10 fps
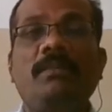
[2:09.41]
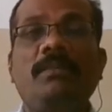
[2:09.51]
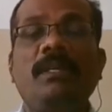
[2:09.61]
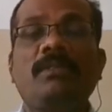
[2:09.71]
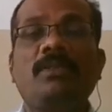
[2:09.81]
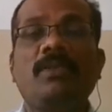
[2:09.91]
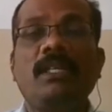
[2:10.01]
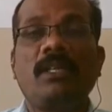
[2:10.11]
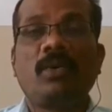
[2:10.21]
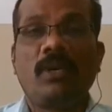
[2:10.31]
based on
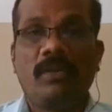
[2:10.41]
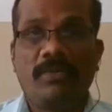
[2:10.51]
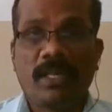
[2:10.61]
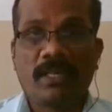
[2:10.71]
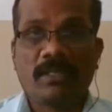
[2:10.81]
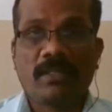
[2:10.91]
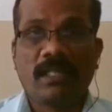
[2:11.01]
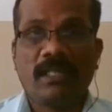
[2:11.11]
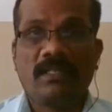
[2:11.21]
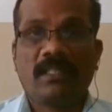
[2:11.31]
their qualifications
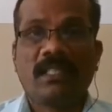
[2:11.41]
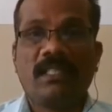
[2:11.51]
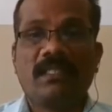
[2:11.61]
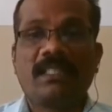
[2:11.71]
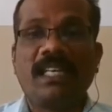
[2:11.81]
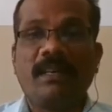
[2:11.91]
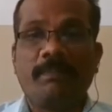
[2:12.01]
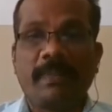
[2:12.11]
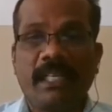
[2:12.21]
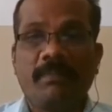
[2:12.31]
and skills
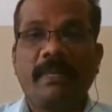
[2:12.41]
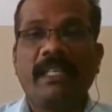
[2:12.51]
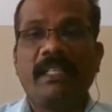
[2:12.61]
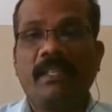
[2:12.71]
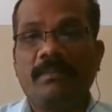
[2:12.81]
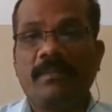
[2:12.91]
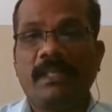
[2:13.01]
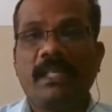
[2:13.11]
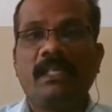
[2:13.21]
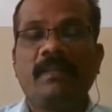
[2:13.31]
obtained by them, right?